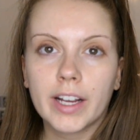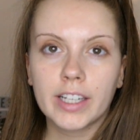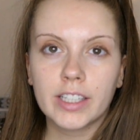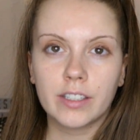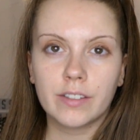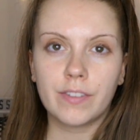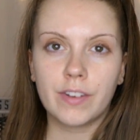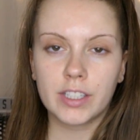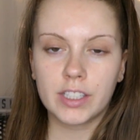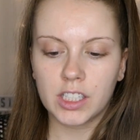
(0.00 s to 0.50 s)
Okay,
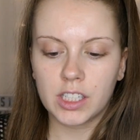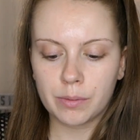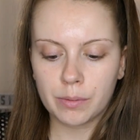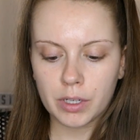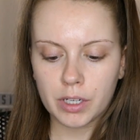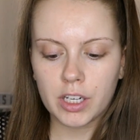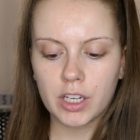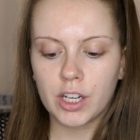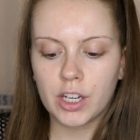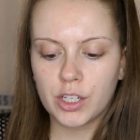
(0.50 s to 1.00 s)
so first I'm
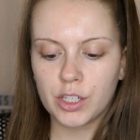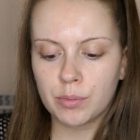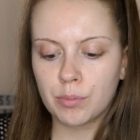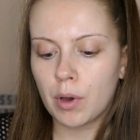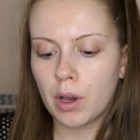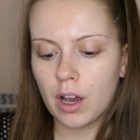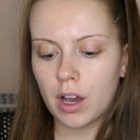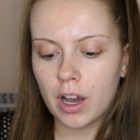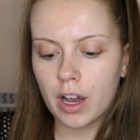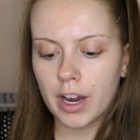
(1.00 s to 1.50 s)
going to use
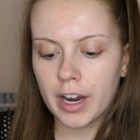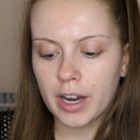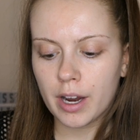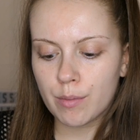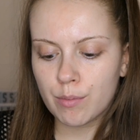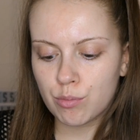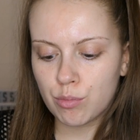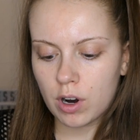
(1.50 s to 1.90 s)
my